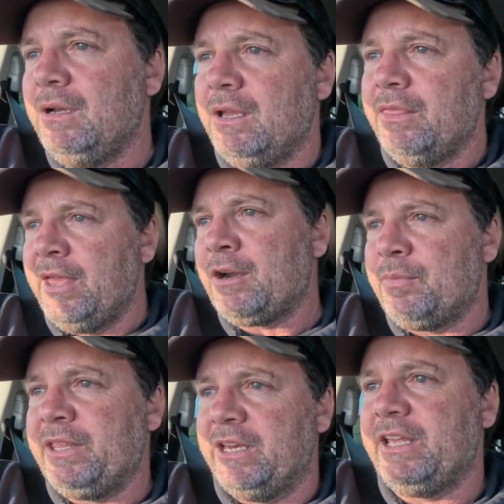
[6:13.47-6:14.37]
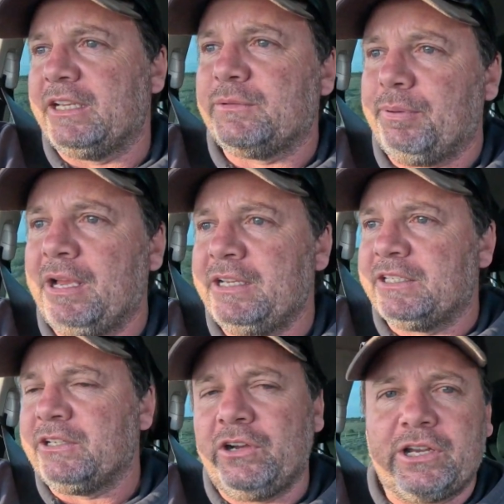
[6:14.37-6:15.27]
That'll be the next place
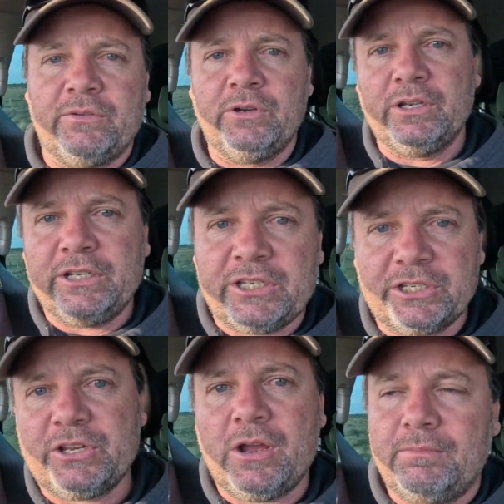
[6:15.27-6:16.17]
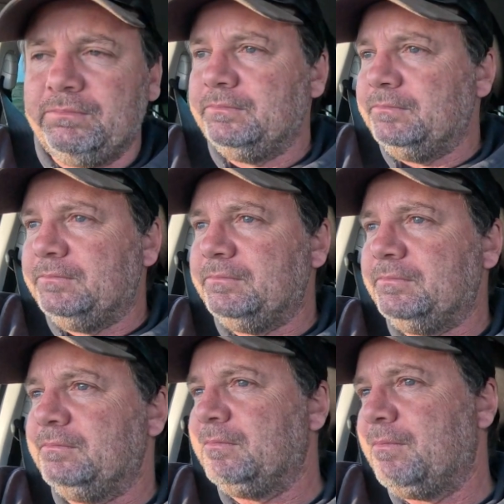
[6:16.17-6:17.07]
that I can really stop
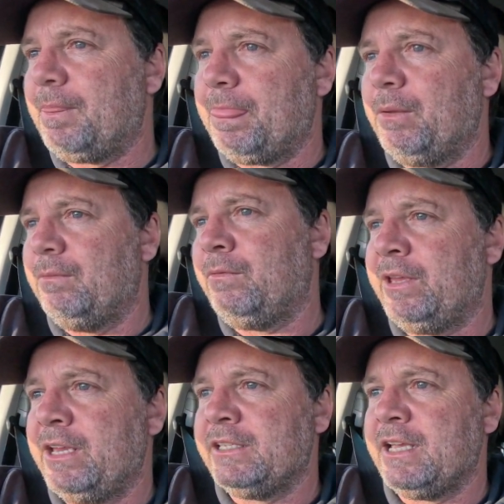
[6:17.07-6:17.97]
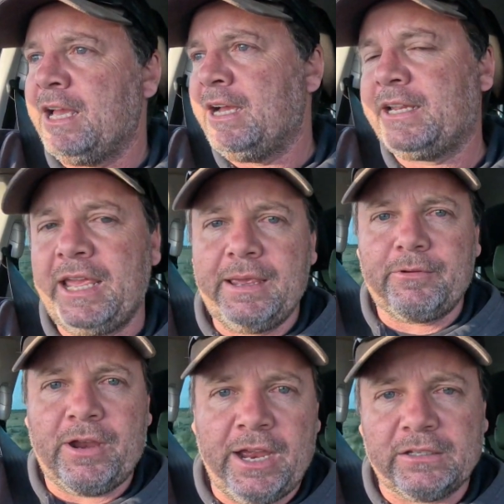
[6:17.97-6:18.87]
where there's a
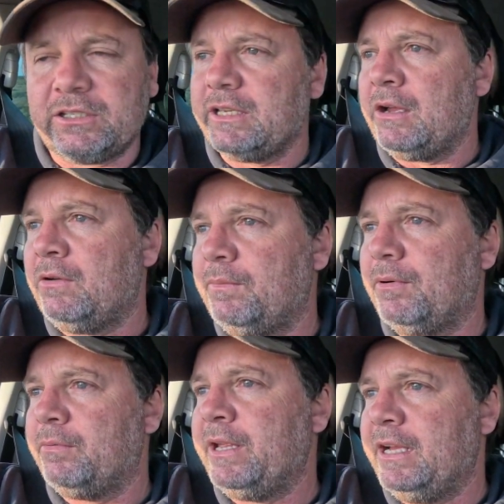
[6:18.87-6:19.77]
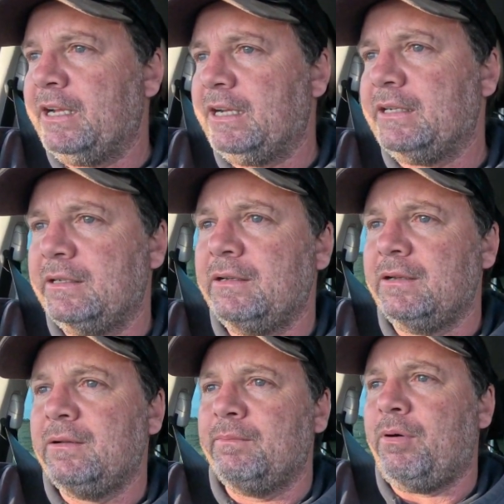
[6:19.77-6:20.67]
campground, so I'll probably
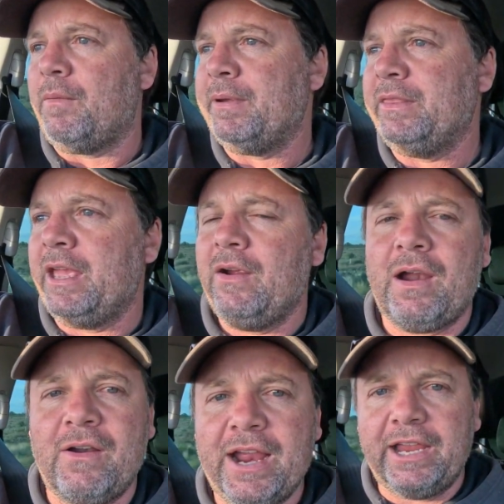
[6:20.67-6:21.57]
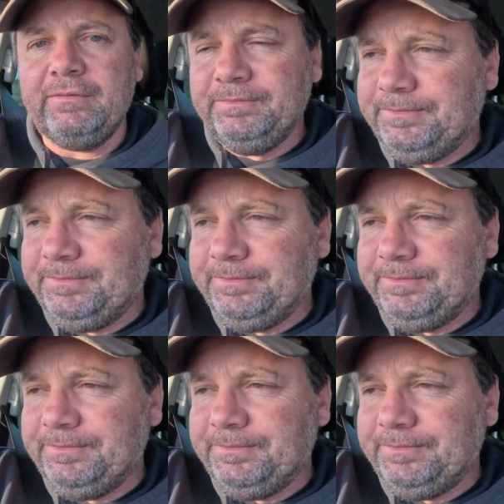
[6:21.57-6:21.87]
pop in there, I reckon,